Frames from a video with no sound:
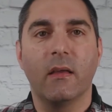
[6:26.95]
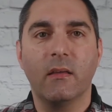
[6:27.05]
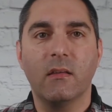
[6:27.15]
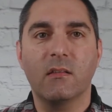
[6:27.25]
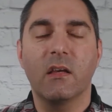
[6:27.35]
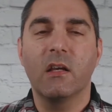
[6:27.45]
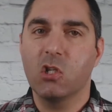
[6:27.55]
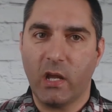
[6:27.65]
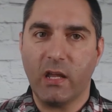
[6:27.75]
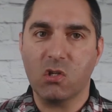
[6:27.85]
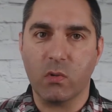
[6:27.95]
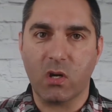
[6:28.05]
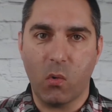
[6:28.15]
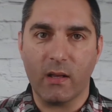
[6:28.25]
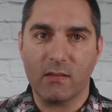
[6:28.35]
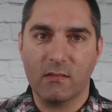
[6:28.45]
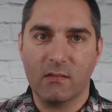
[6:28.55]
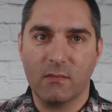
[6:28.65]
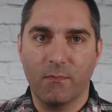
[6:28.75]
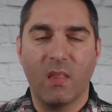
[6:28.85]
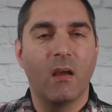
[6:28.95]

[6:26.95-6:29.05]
is change requests.